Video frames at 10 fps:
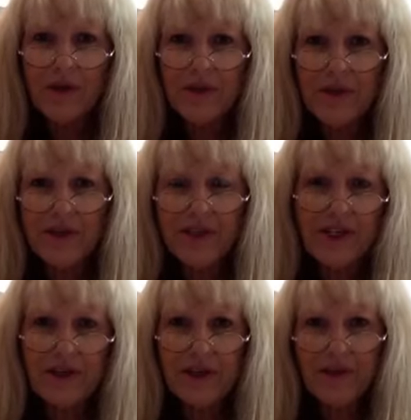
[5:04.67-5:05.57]
those little
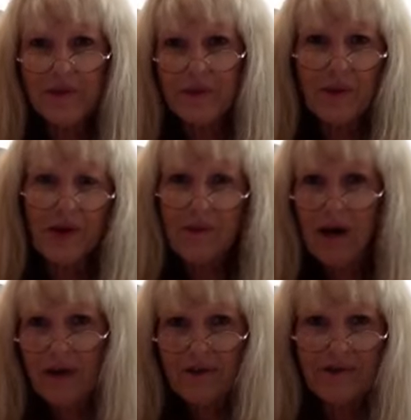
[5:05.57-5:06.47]
steri strips will come
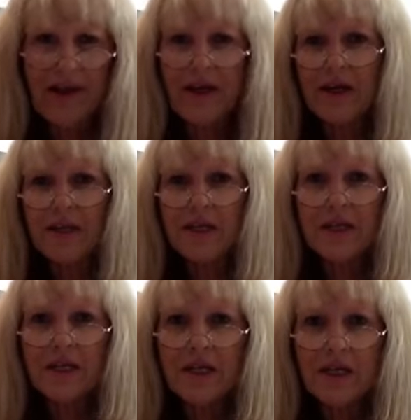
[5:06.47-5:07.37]
off, and
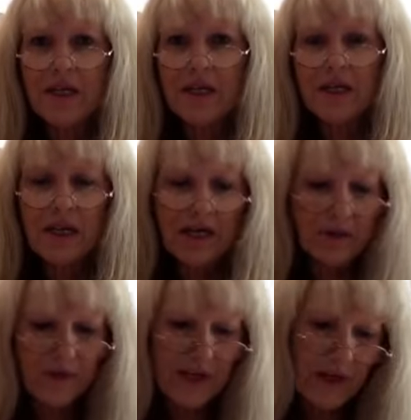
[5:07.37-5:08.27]
I
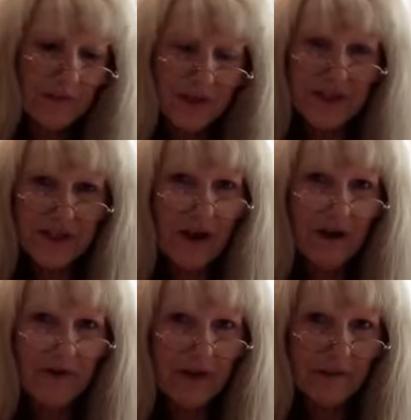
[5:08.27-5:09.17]
don't think I'm going to
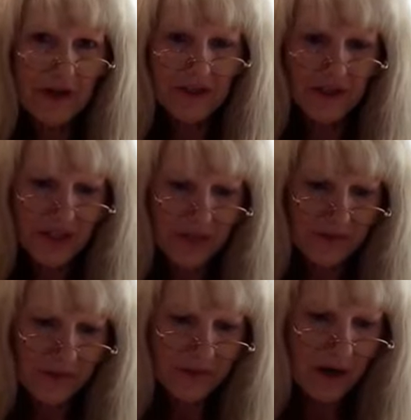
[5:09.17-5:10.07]
scar very much because I
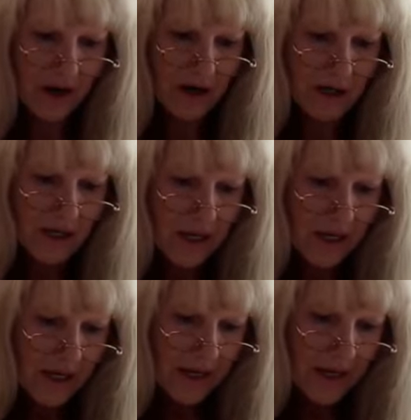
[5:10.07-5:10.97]
don't scar.
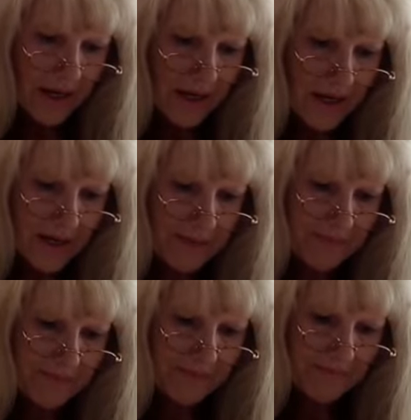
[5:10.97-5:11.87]

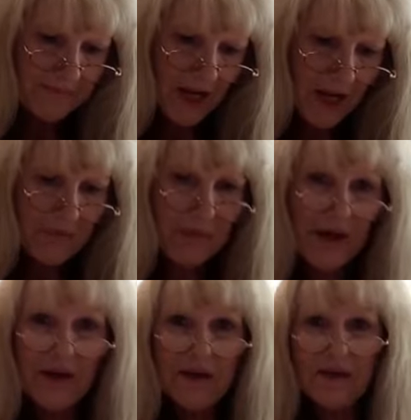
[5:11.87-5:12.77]
The
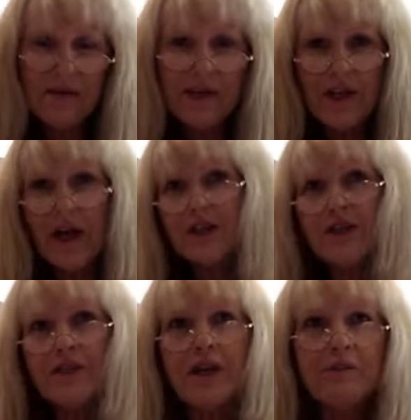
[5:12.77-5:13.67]

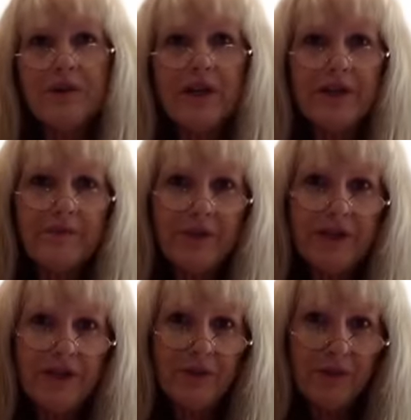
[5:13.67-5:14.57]
doctor upgraded me
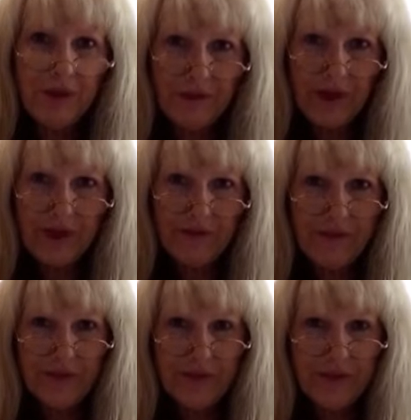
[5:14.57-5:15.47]
to pureed
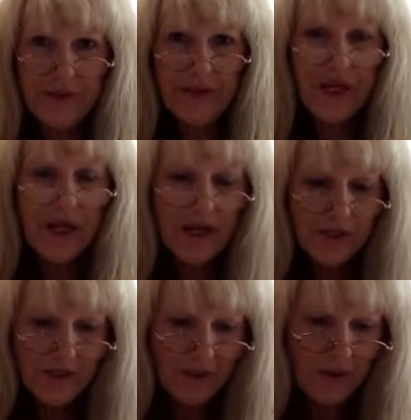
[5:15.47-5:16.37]
foods,
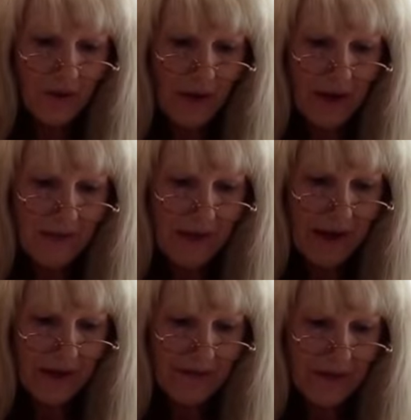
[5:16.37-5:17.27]
so I am
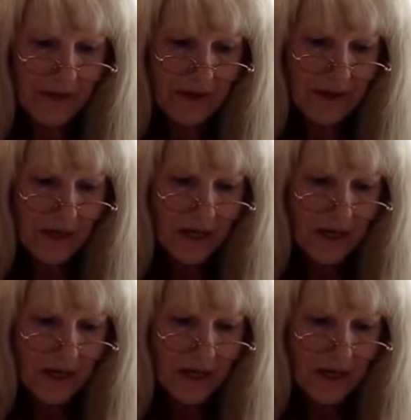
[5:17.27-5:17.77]
having